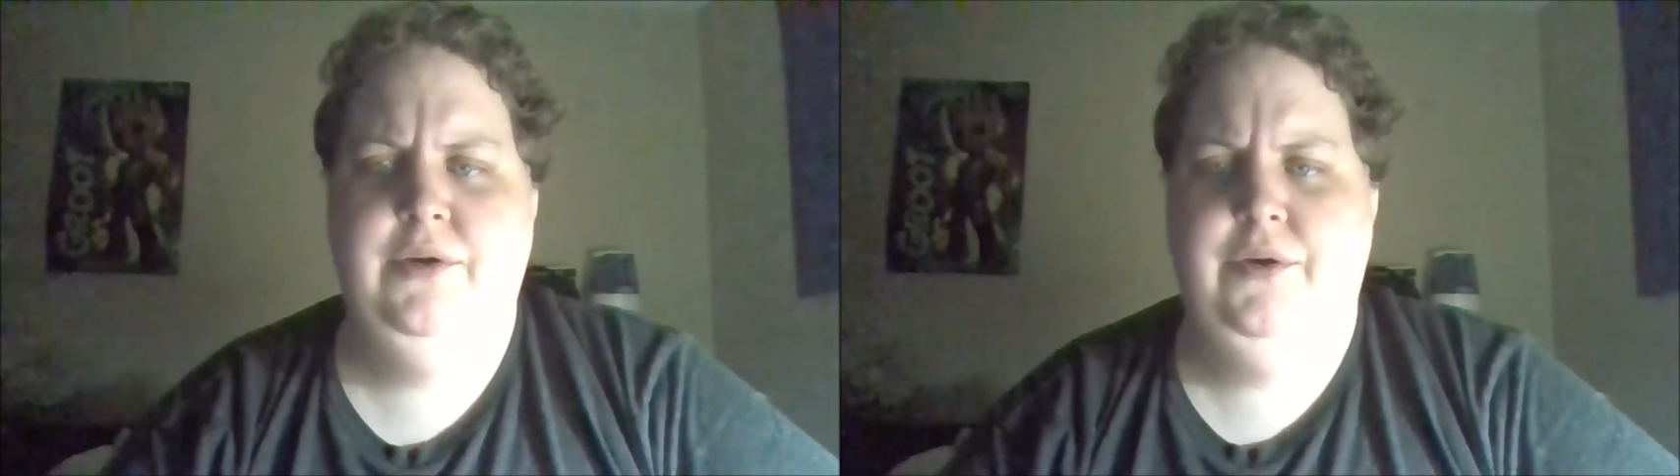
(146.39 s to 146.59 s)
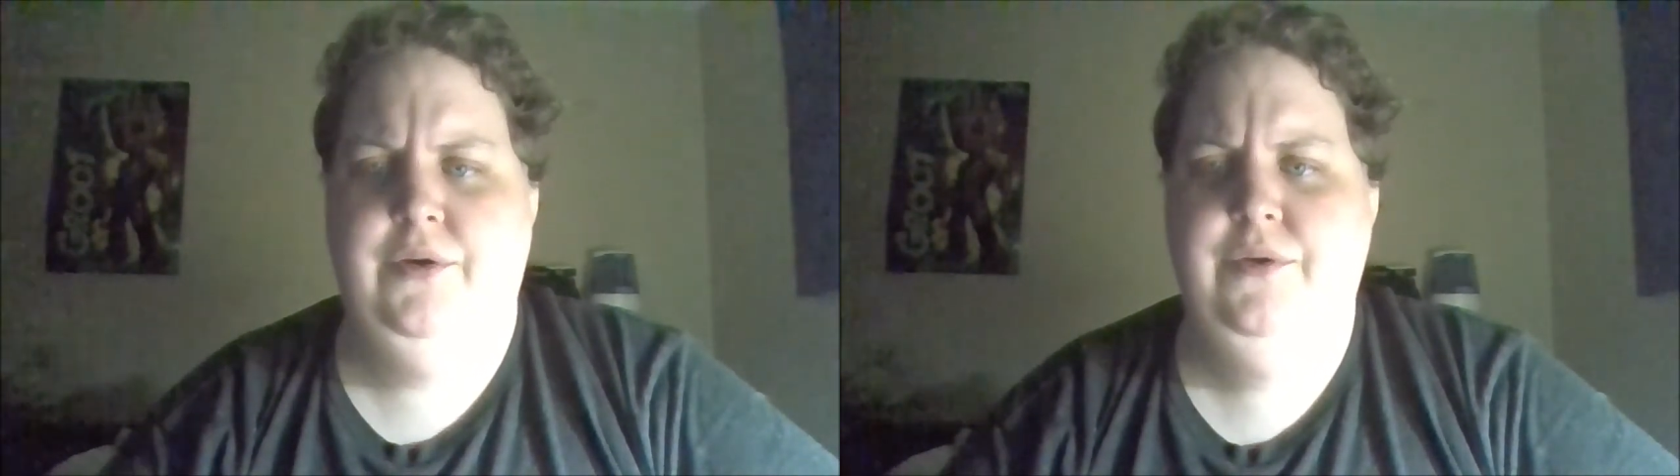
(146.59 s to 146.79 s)

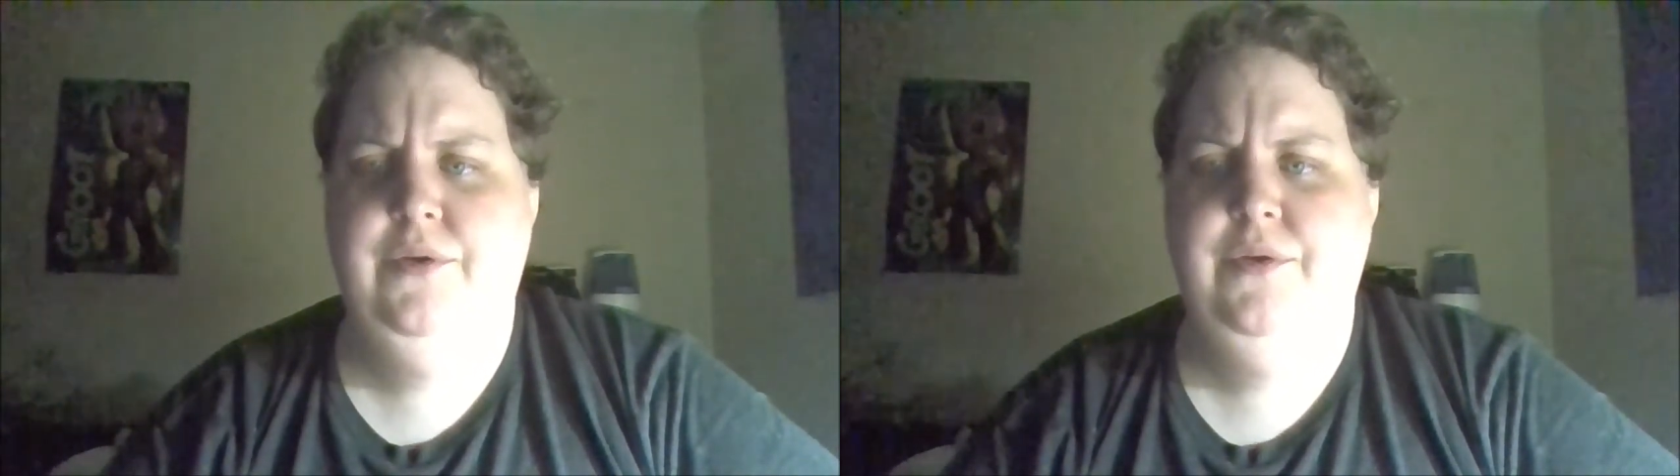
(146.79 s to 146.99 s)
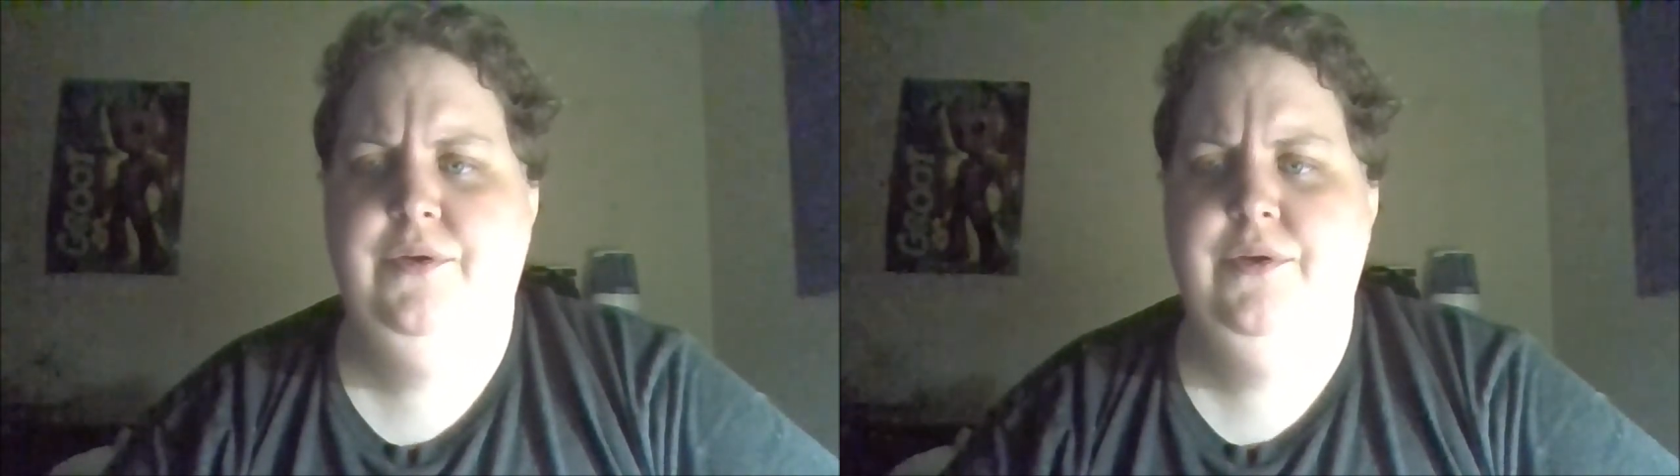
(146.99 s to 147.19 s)

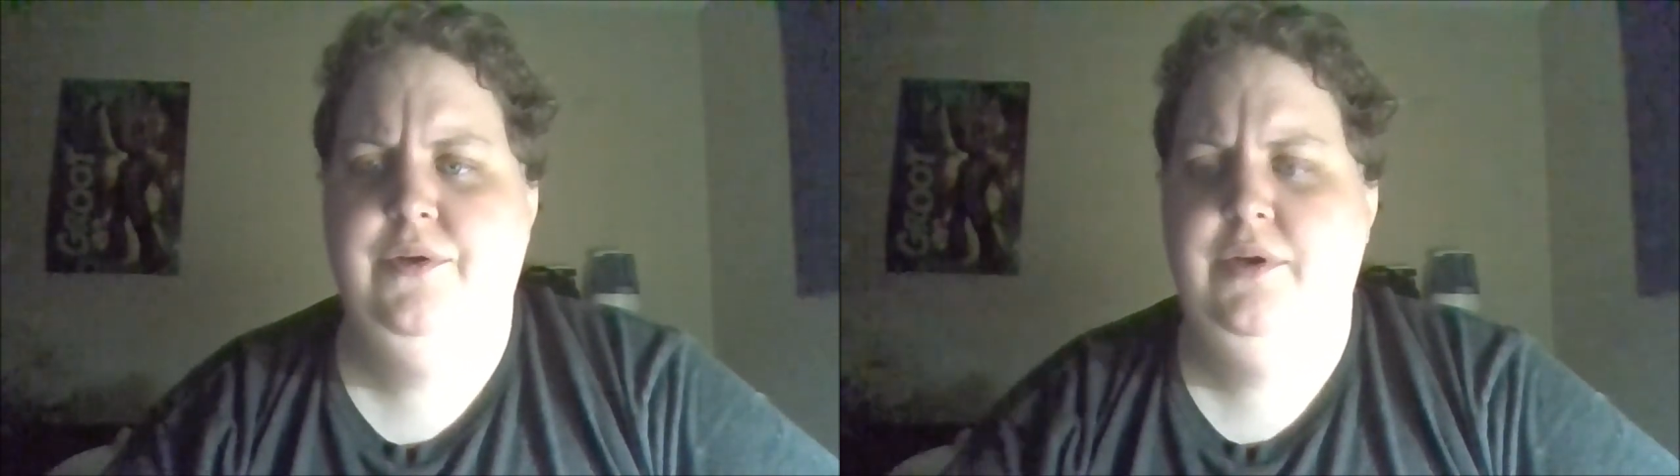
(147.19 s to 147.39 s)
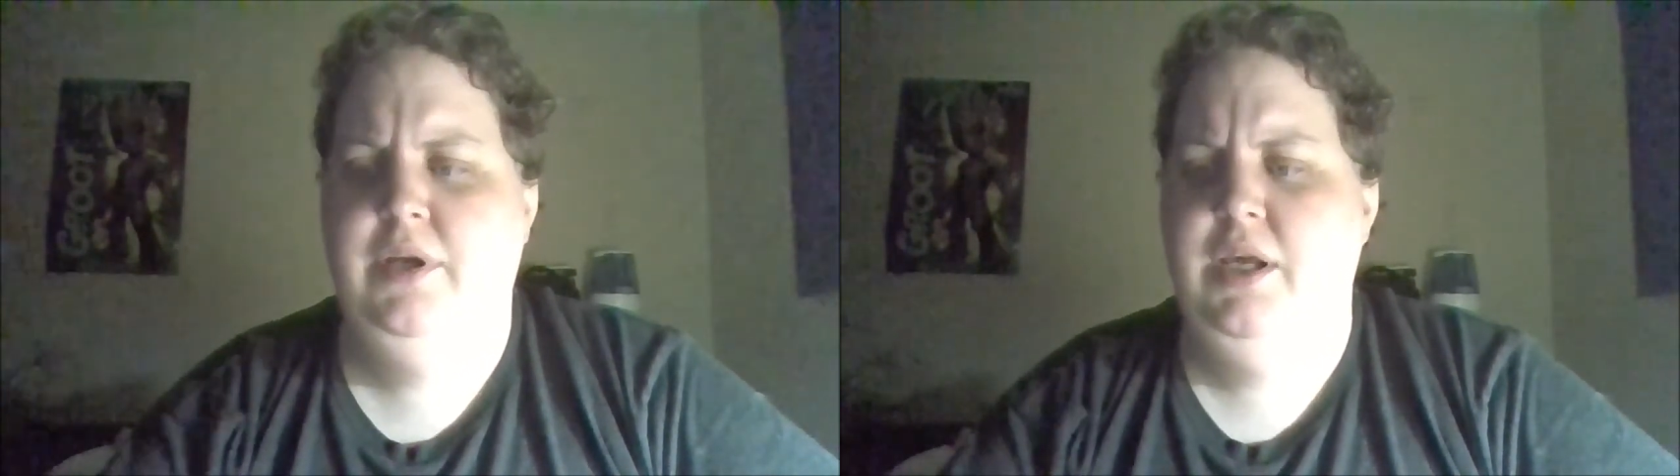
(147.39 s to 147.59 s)

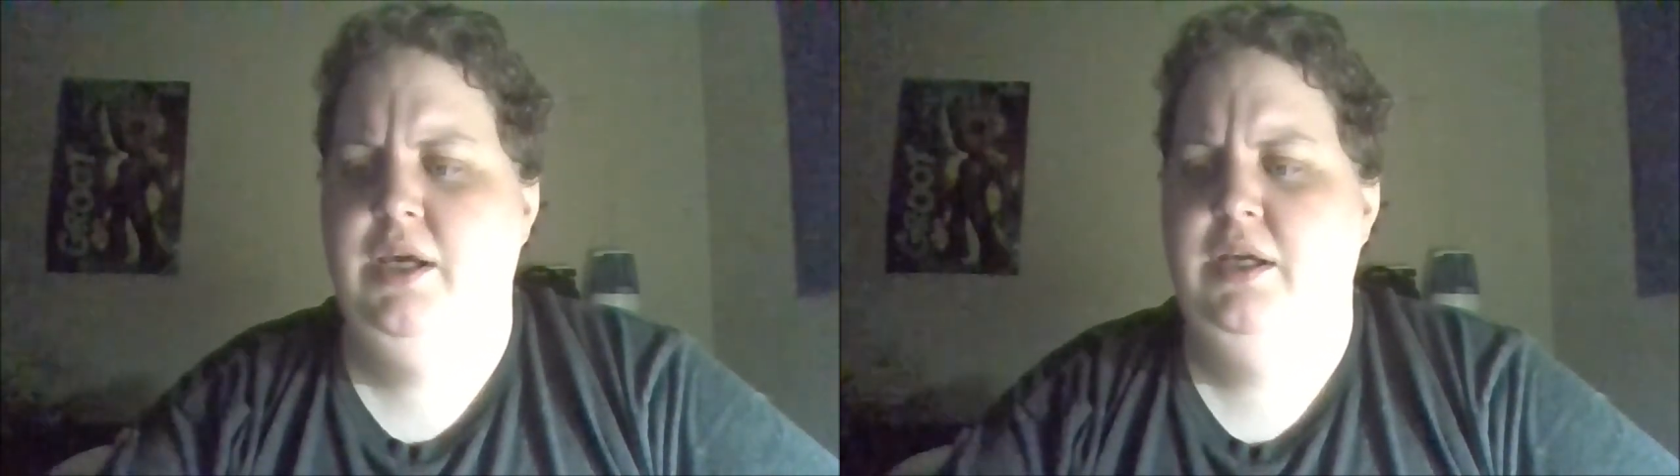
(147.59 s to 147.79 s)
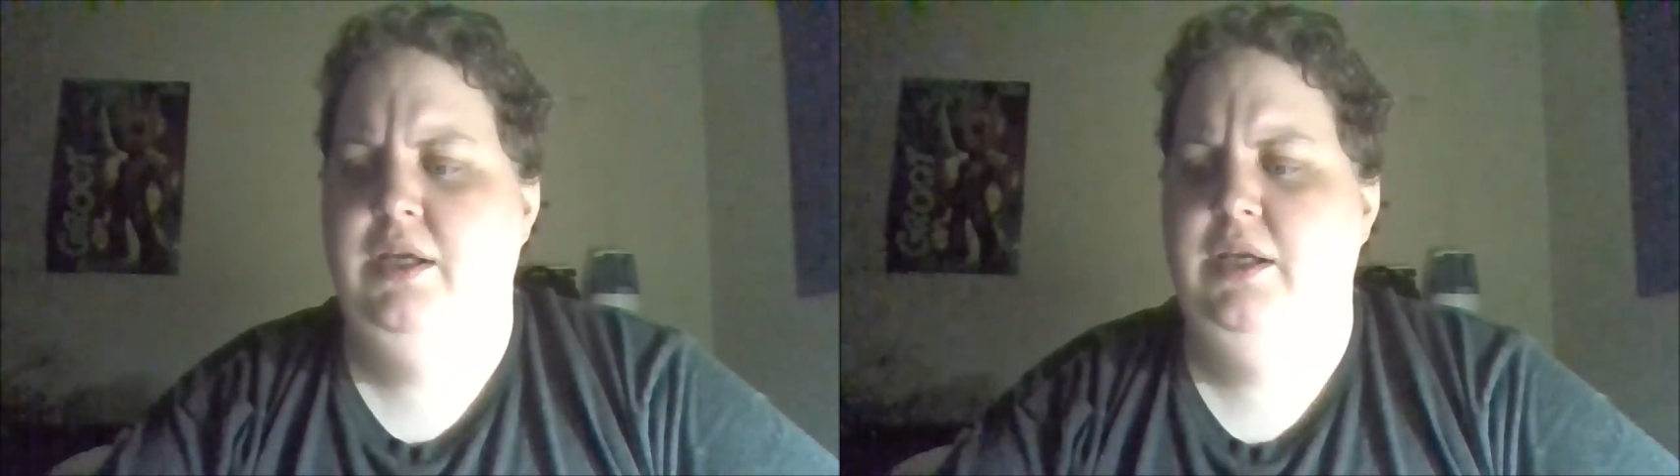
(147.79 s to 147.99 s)
Good
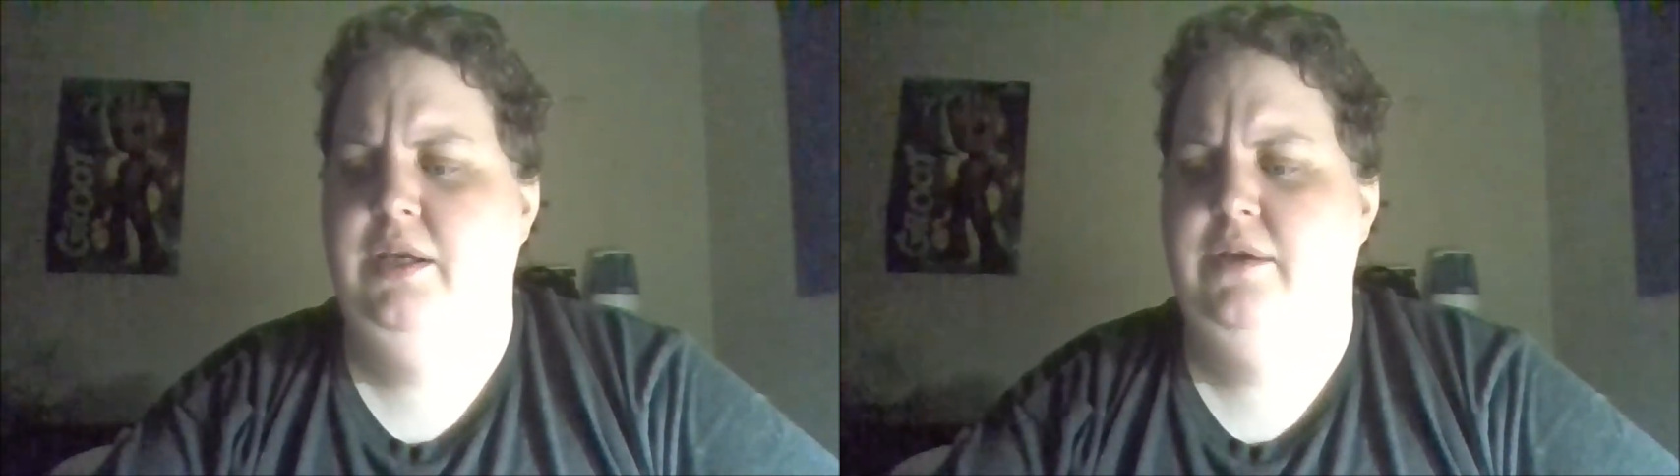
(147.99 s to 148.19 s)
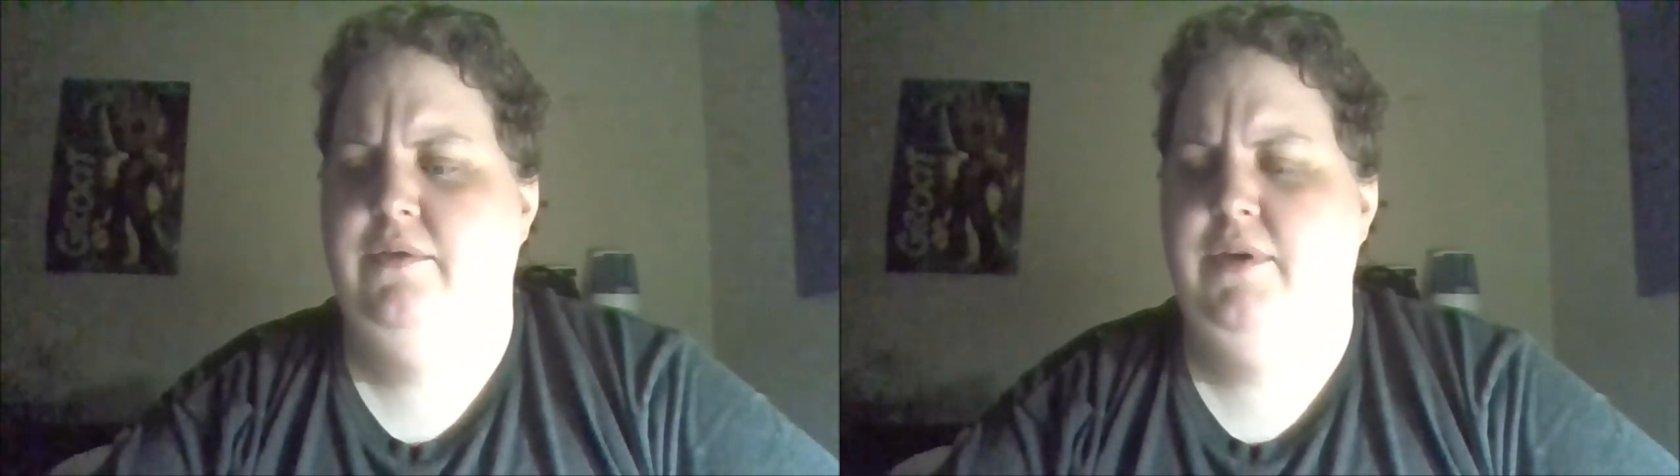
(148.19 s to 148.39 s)
night,
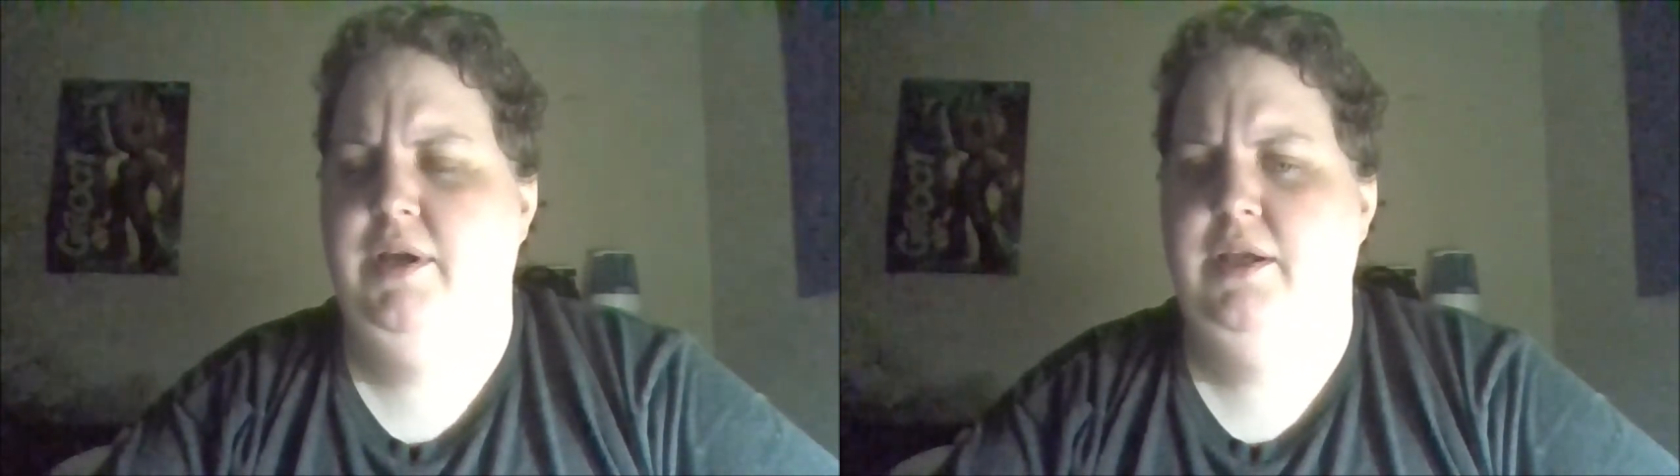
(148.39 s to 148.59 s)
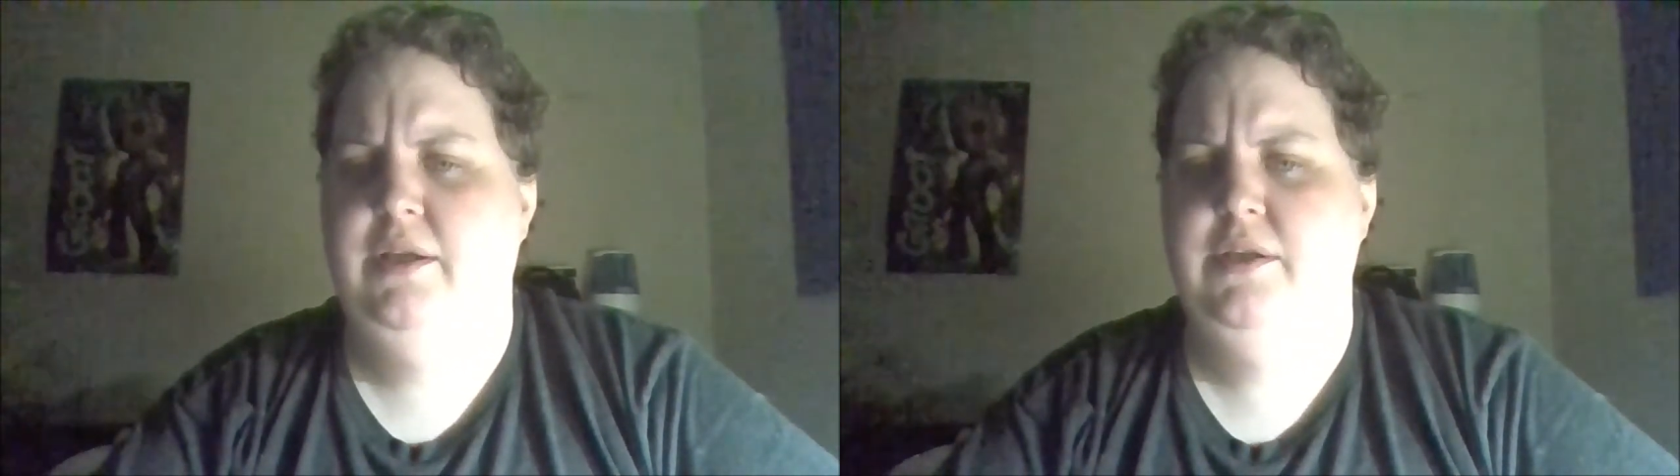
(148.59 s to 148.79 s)
grace.